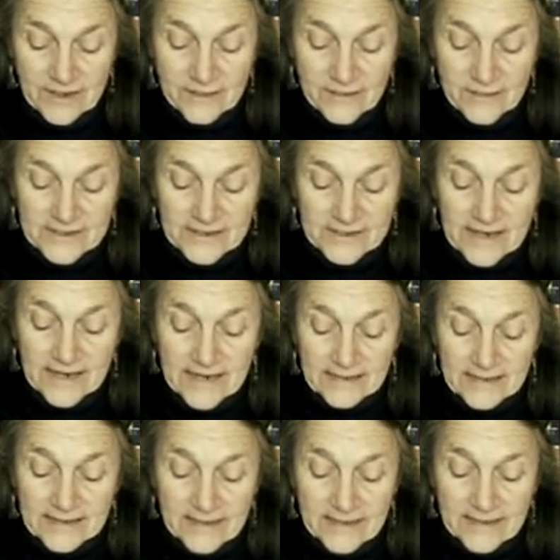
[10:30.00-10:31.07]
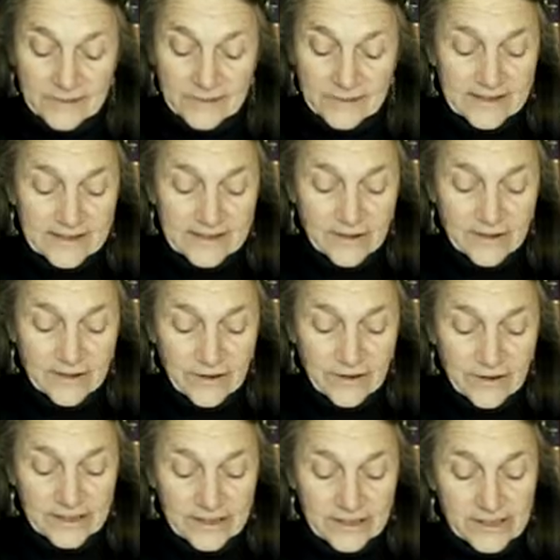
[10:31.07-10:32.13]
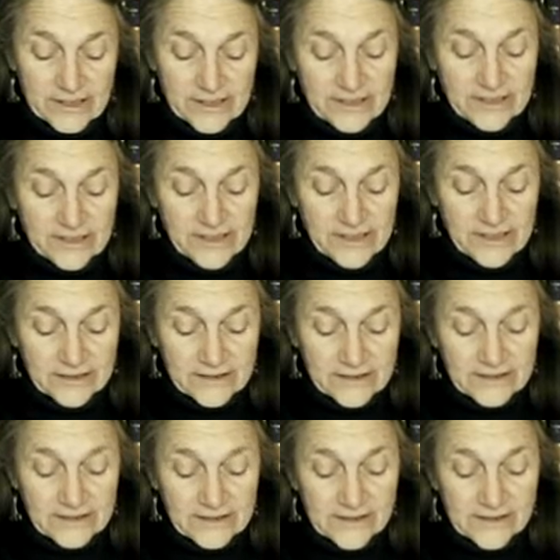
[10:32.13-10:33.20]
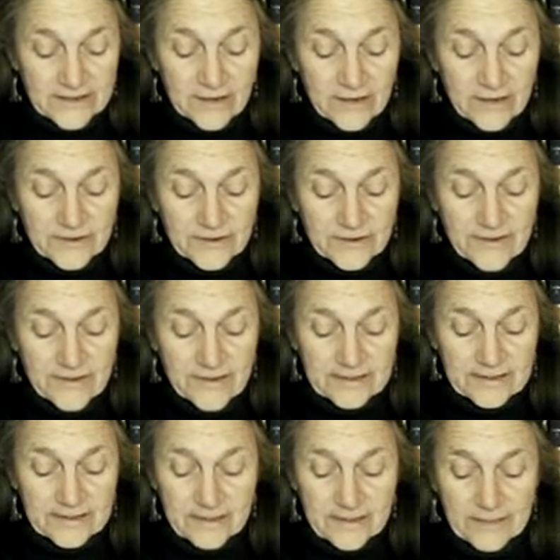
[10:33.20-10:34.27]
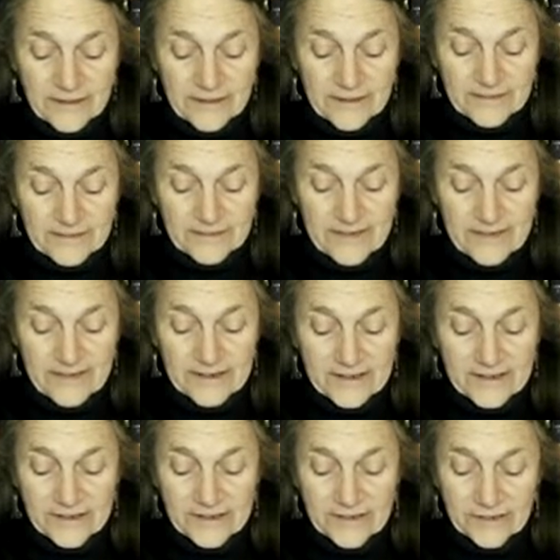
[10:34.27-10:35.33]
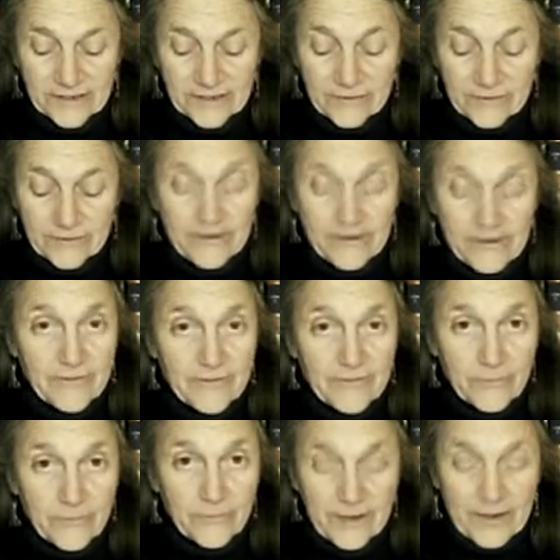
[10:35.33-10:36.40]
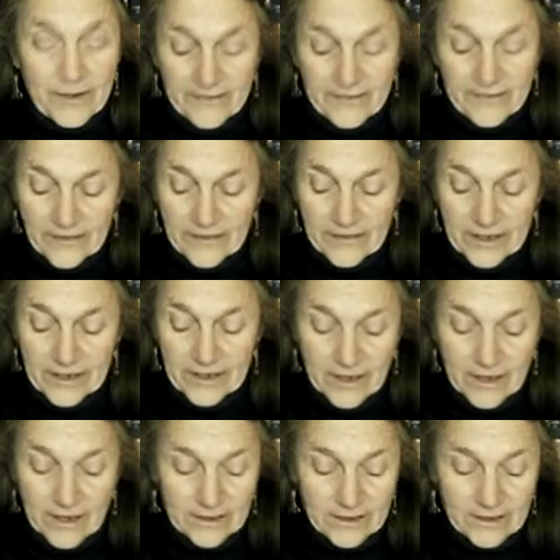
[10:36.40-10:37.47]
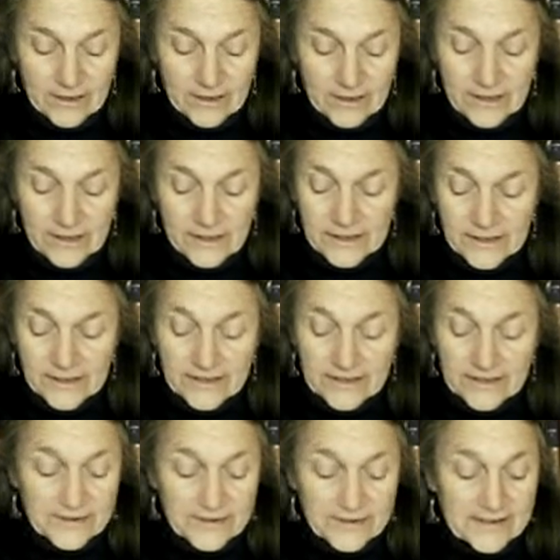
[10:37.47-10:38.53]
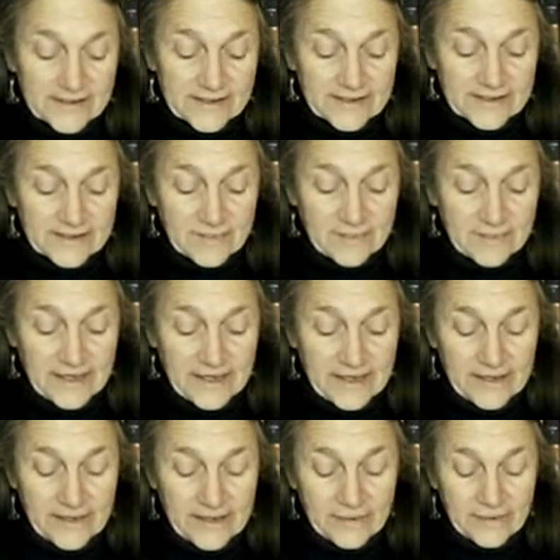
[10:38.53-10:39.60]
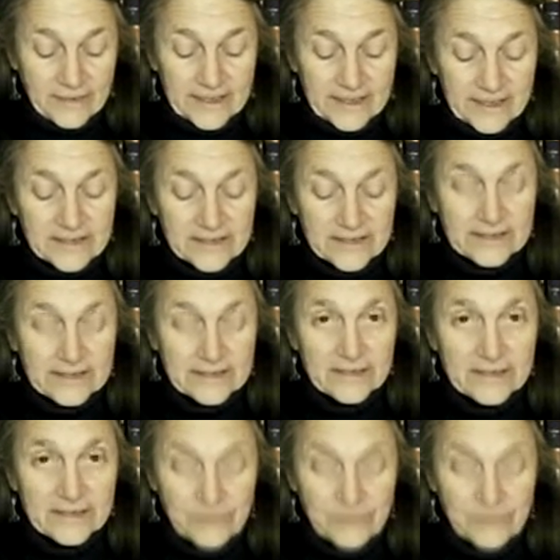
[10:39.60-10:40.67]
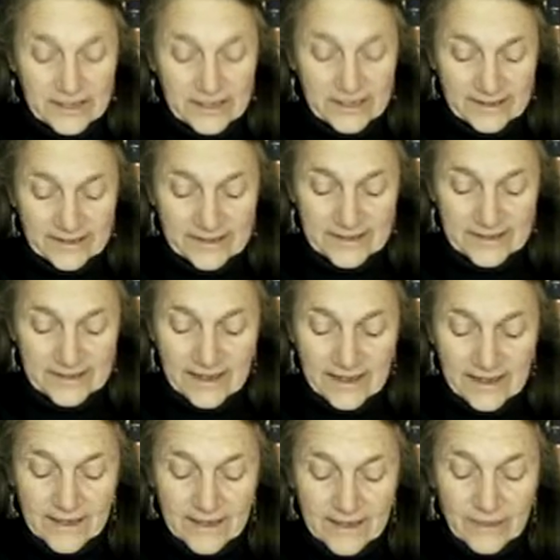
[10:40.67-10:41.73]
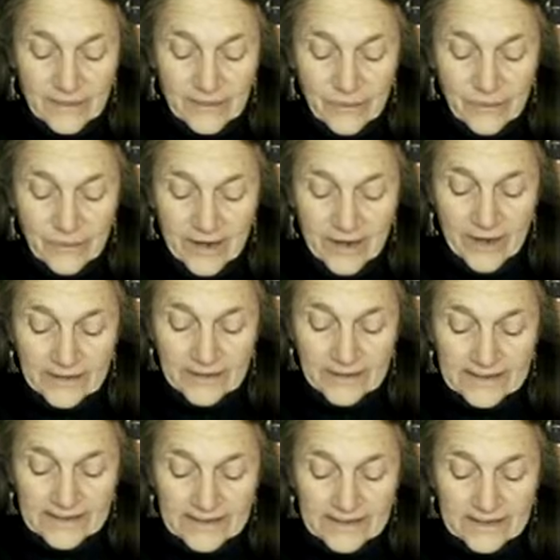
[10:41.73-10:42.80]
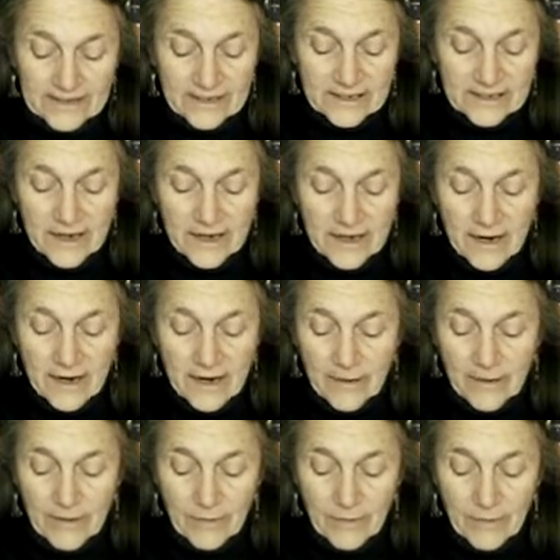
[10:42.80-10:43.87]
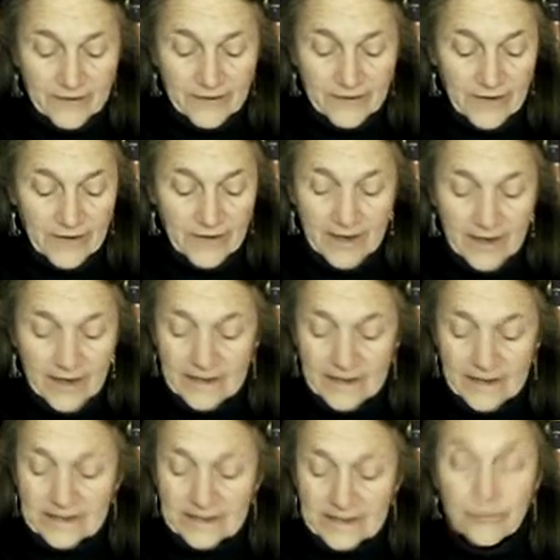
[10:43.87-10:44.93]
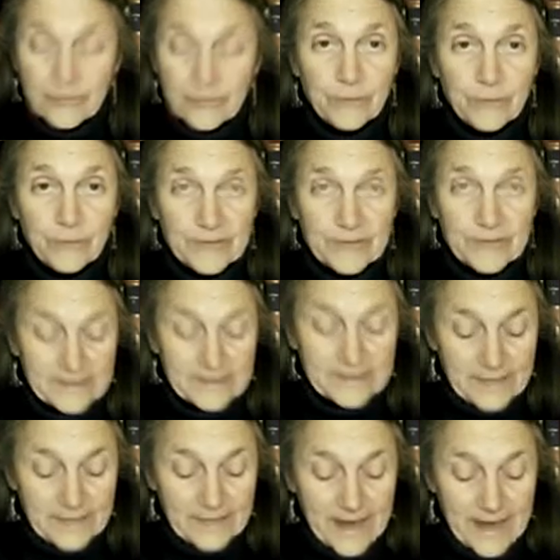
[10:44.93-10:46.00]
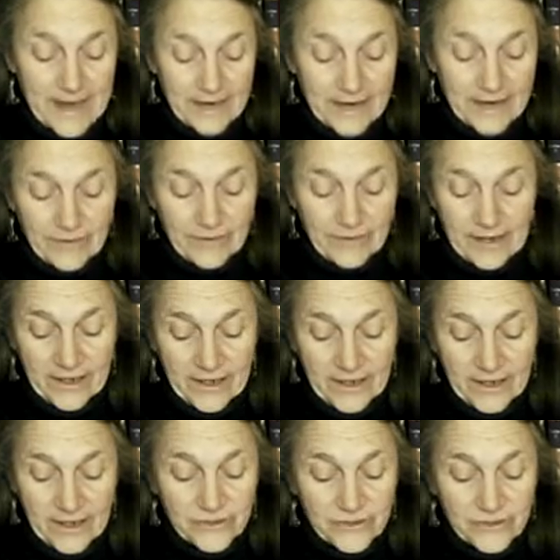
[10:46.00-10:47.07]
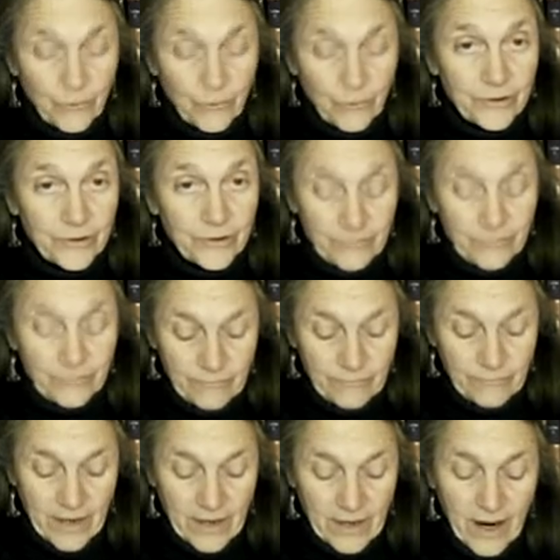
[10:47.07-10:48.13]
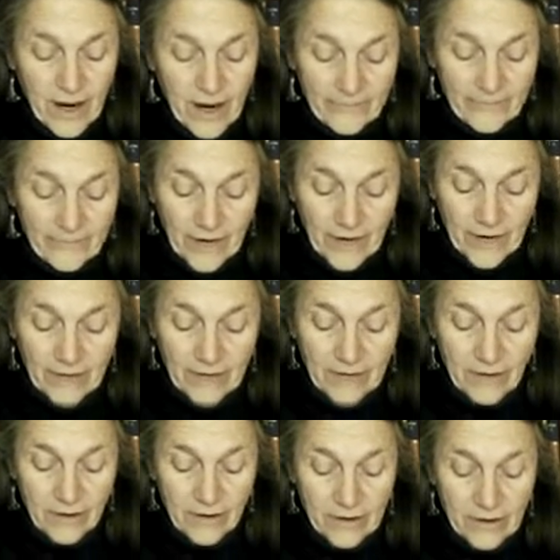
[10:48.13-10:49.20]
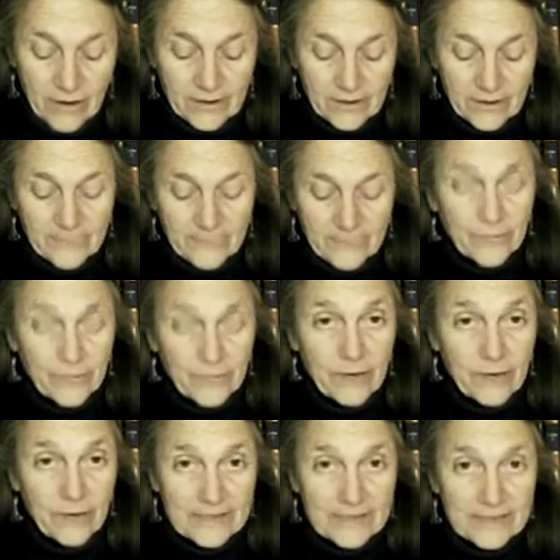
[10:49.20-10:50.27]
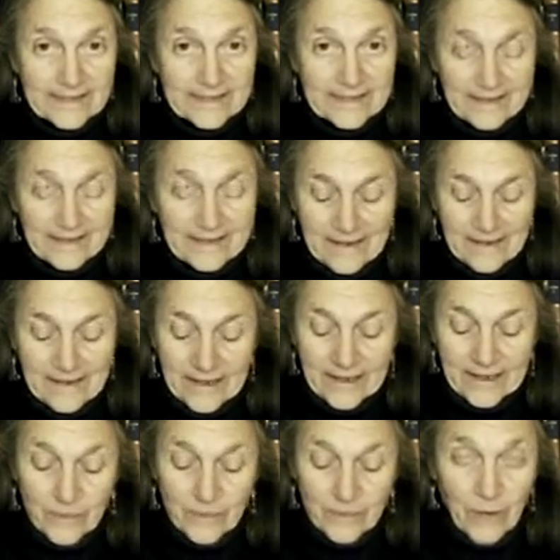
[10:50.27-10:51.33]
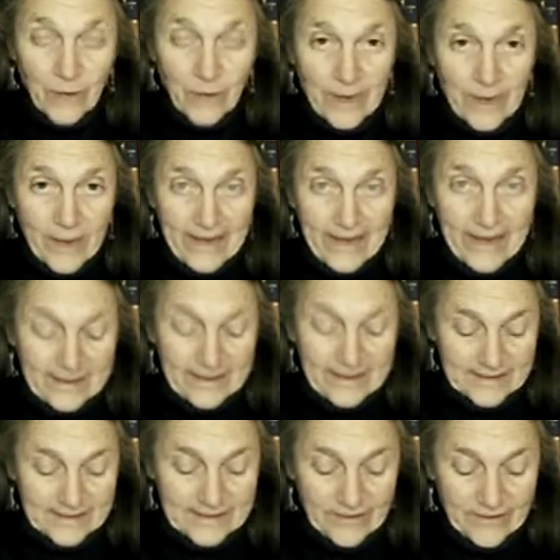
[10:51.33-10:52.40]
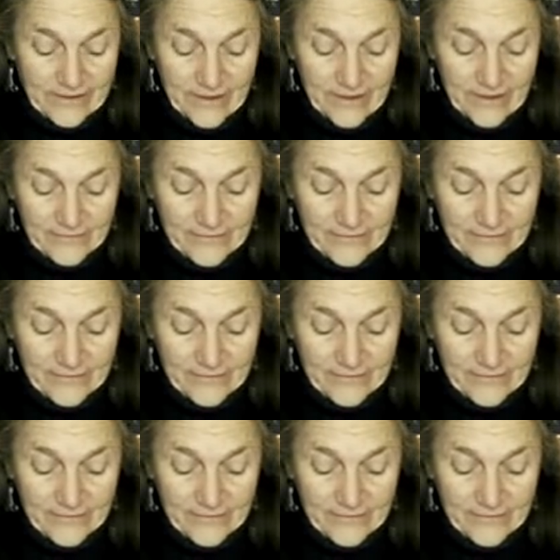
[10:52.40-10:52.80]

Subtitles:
Besides temperance and courage, gentleness also has to be cultivated in children from when they're very young. Gentleness is the mean in relation to situations that require a decision about whether or not it is appropriate to be angry, toward whom, for how long, for what reason, in what way, etc.